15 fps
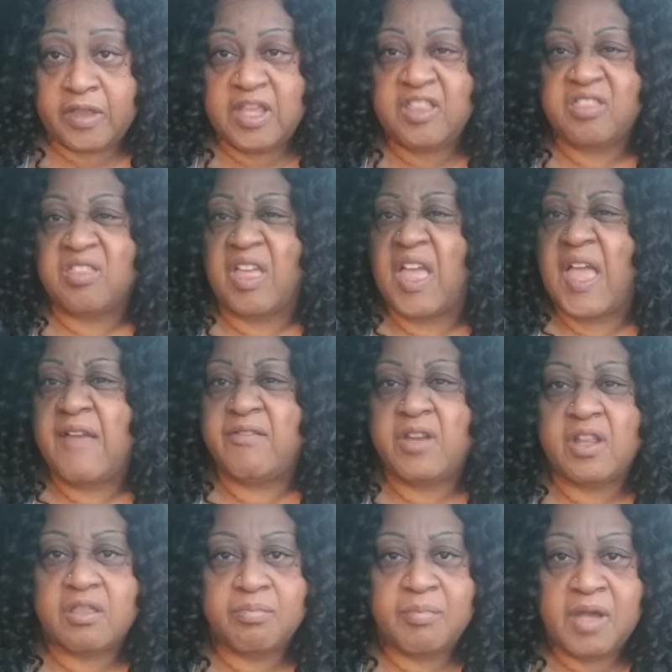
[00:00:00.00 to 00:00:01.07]
He saved
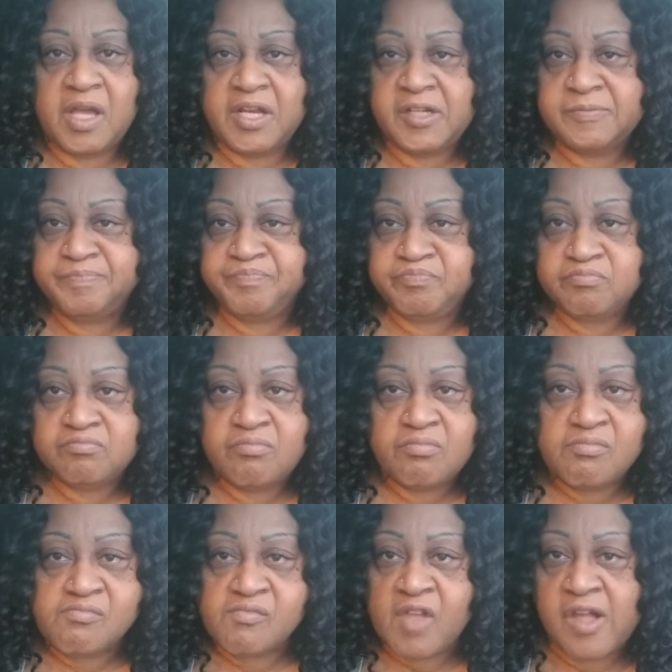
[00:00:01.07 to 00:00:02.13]
his money.
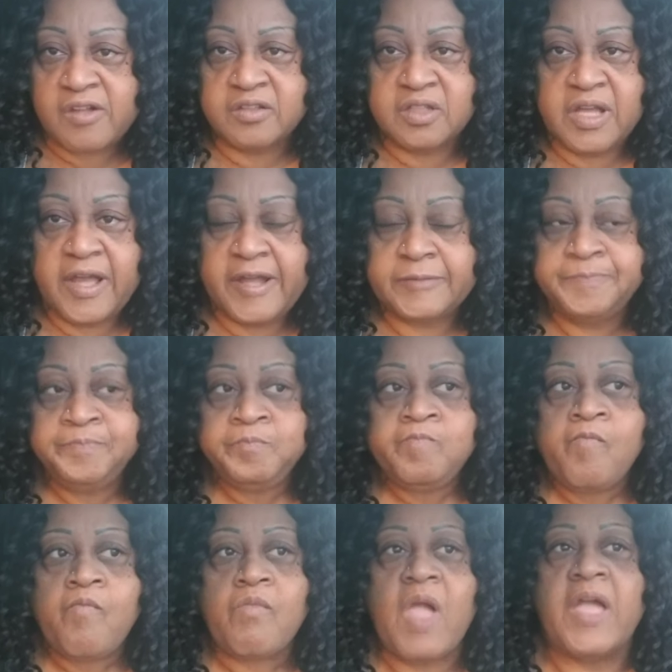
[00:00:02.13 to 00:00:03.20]
Okay.
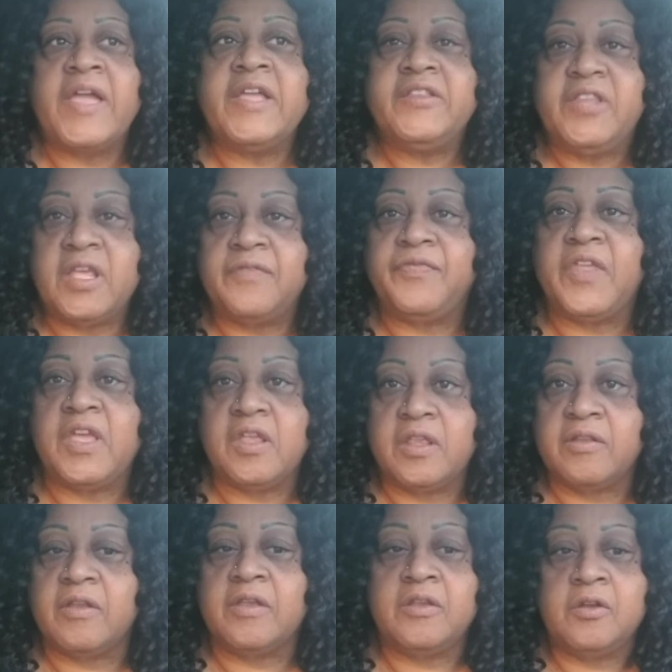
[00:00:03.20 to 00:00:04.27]
And he did
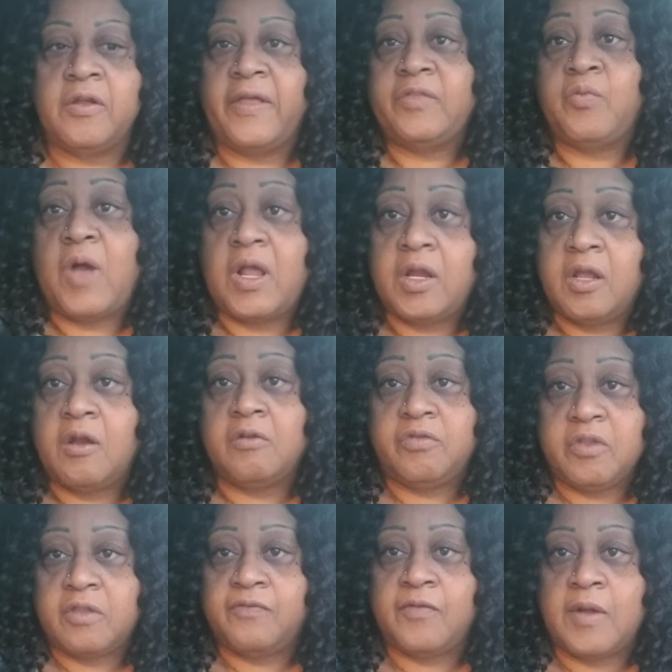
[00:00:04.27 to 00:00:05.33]
things, you know, that's where I learned
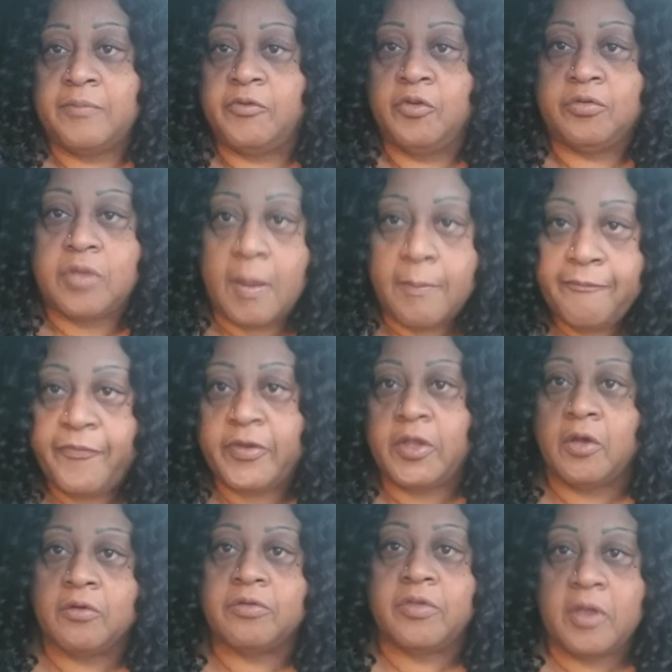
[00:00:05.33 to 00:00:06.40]
this from. Do something for
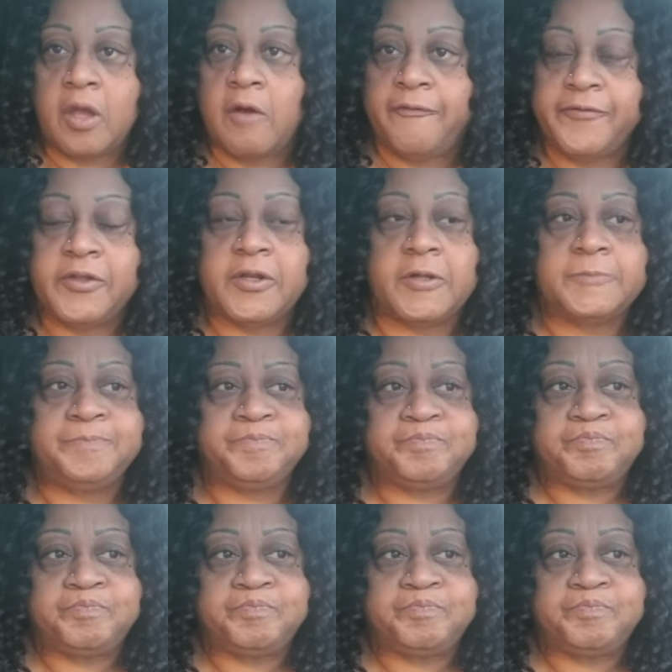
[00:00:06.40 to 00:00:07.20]
yourself, you know.